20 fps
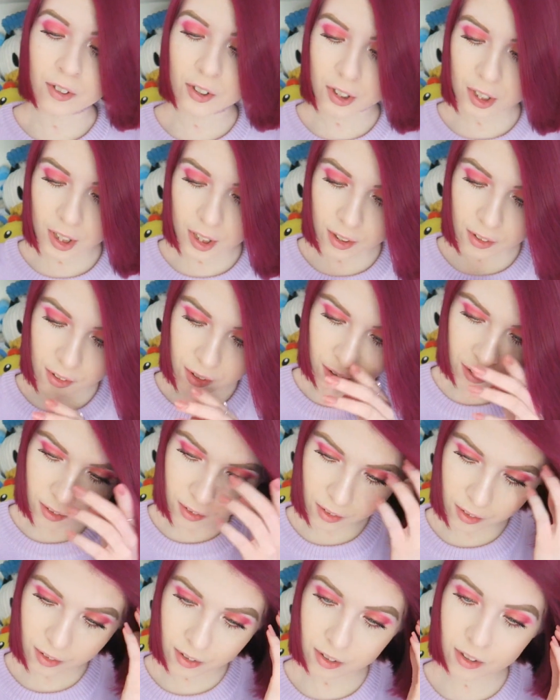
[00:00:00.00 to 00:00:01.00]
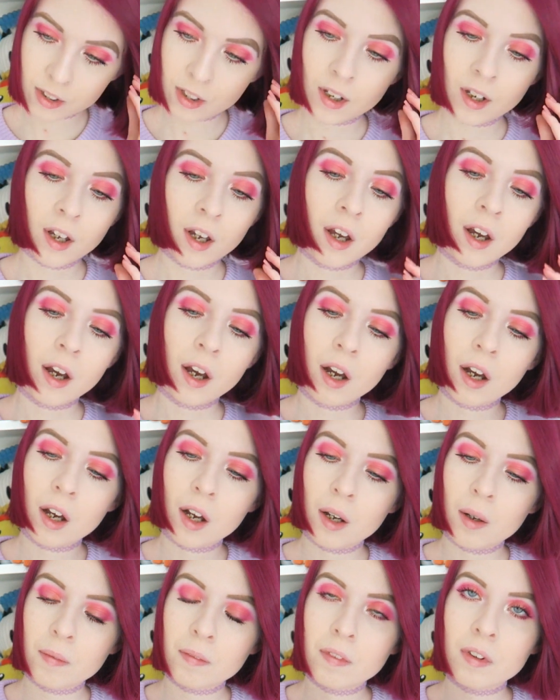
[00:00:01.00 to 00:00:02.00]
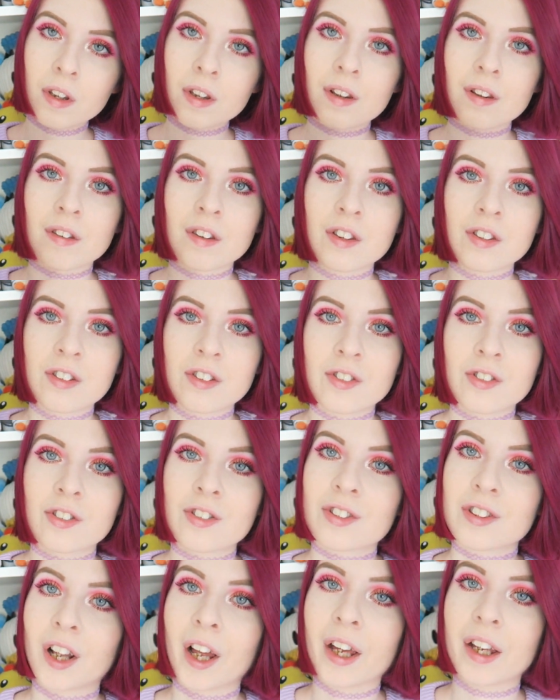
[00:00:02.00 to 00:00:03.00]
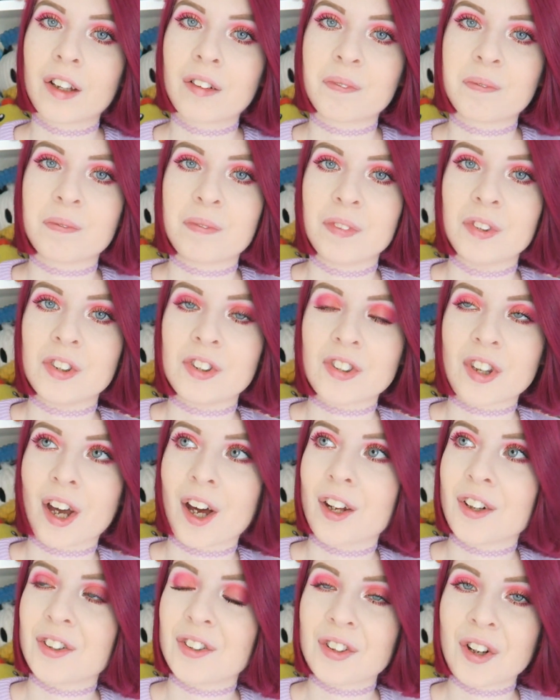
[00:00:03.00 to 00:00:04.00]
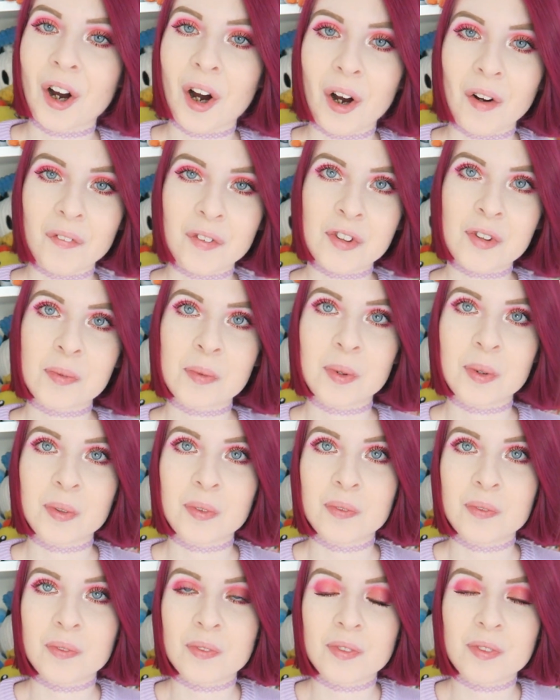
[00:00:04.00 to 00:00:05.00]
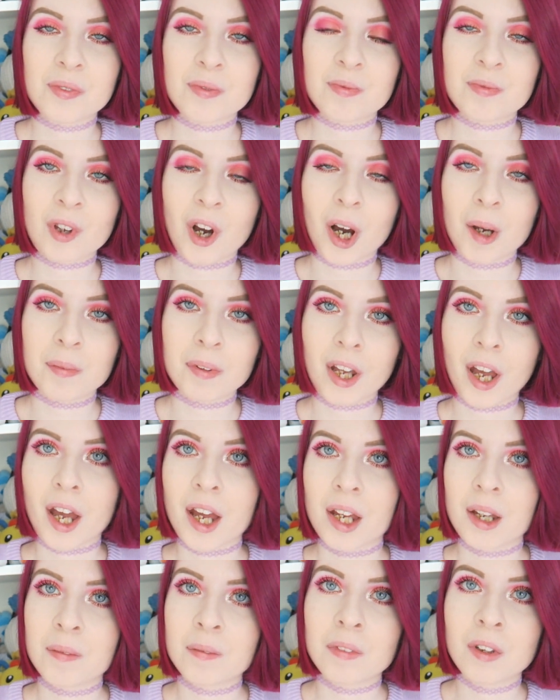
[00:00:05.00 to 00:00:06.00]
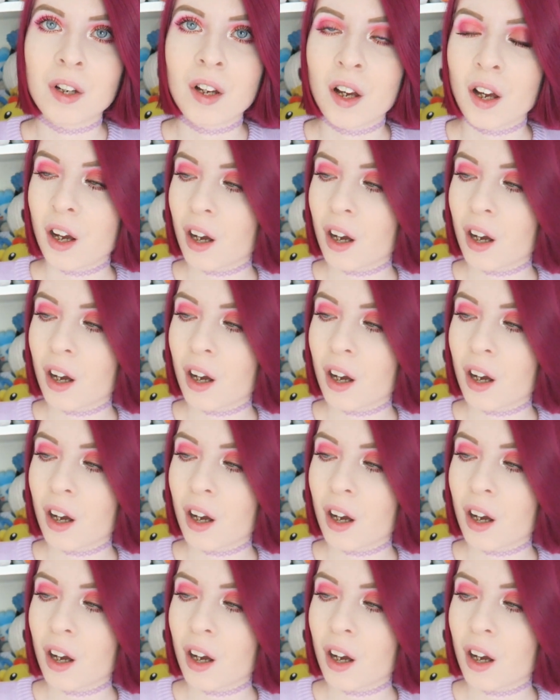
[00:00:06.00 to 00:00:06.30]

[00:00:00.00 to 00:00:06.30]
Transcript: of Seasons. This is just your standard Harvest Moon type game.